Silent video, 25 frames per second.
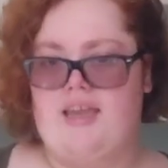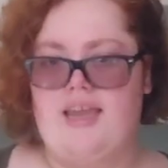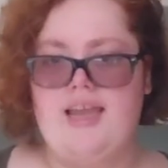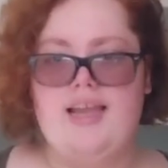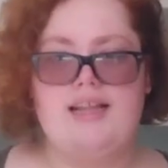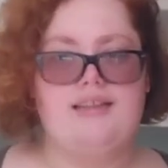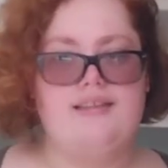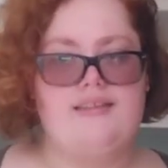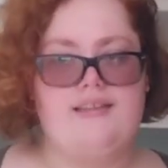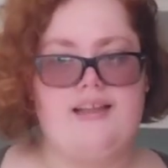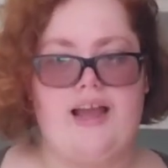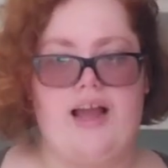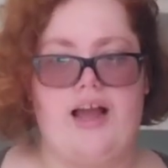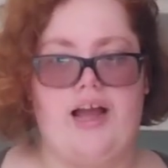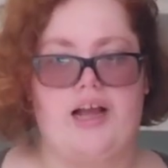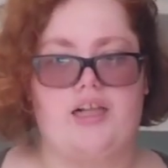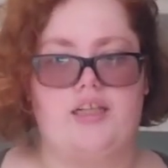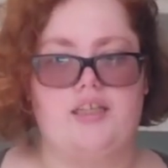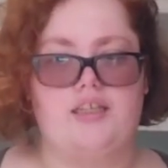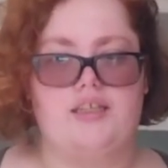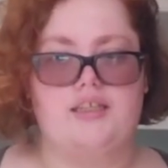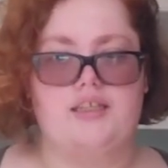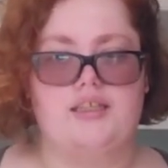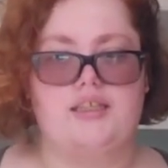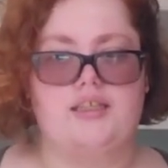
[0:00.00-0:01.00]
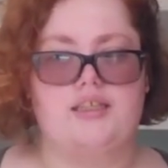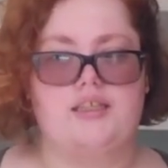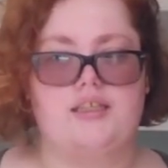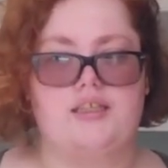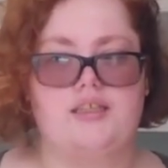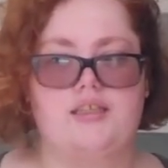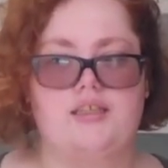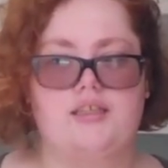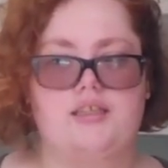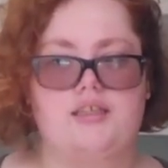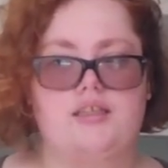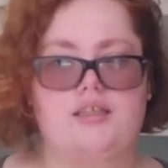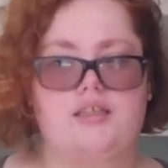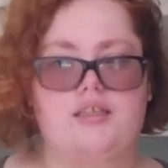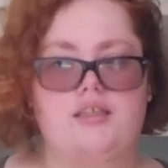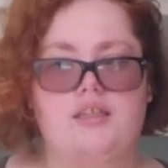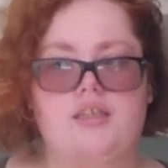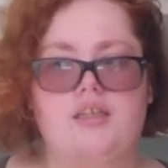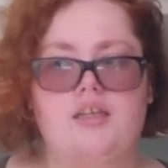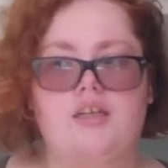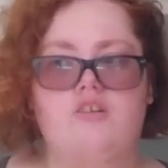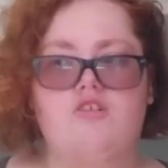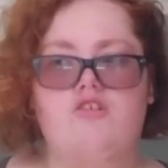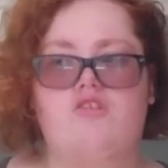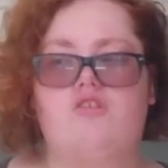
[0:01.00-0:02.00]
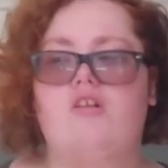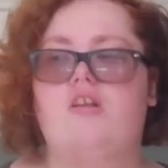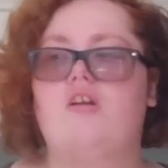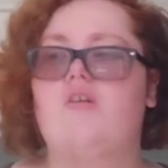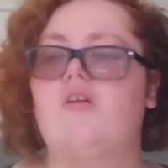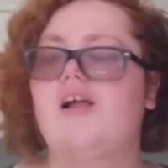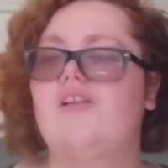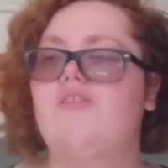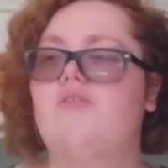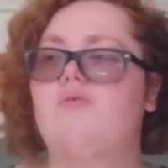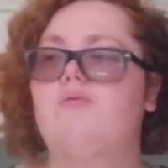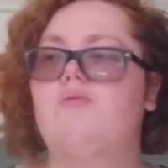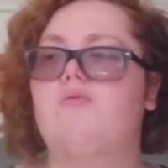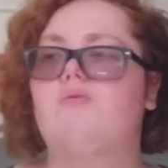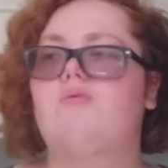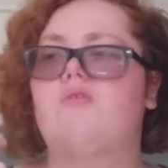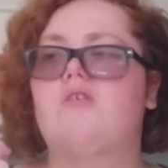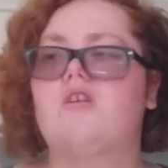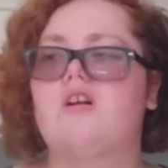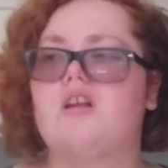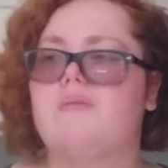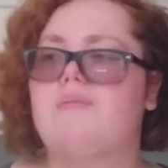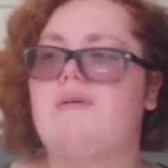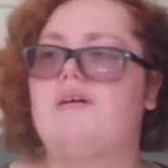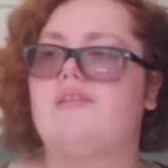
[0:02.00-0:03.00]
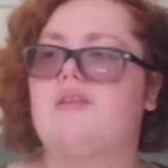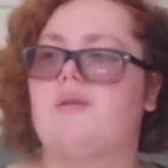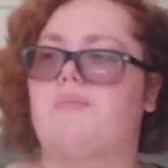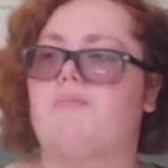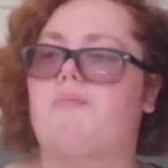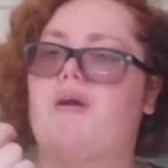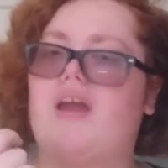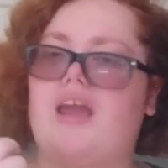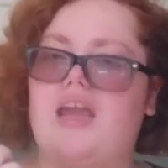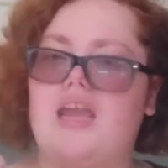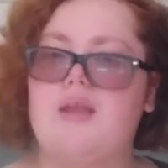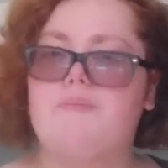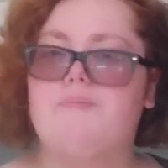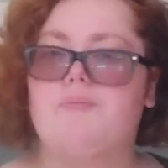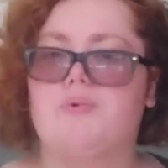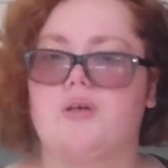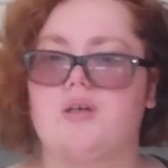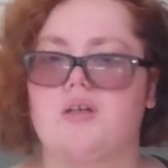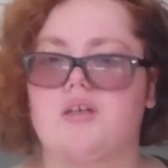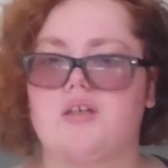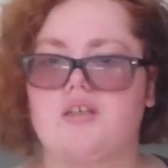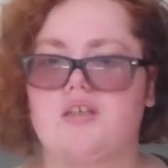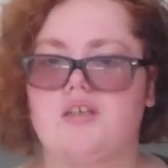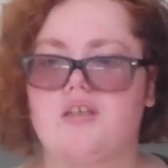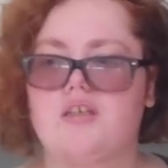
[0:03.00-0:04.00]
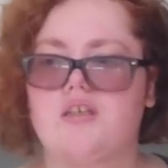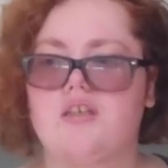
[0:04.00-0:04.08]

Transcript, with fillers: Get tagless. So you don't have to worry about the paper